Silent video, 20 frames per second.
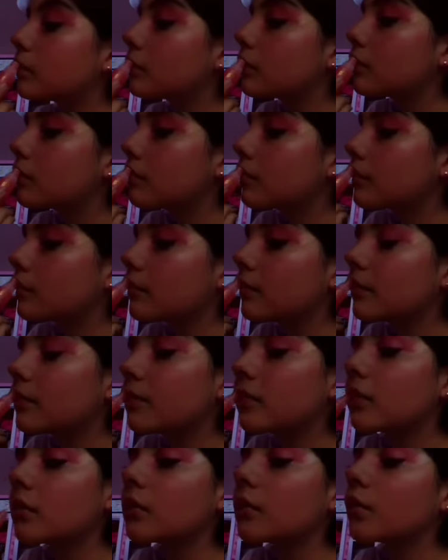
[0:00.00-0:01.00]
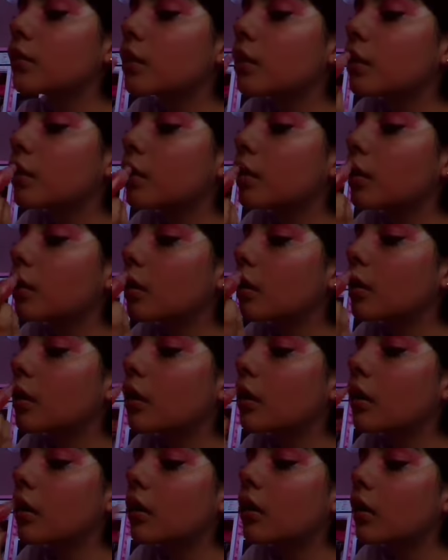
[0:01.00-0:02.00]
and took advantage of everyone's
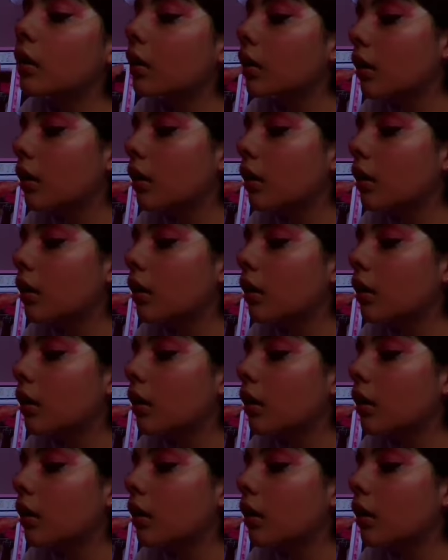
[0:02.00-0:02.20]
trust.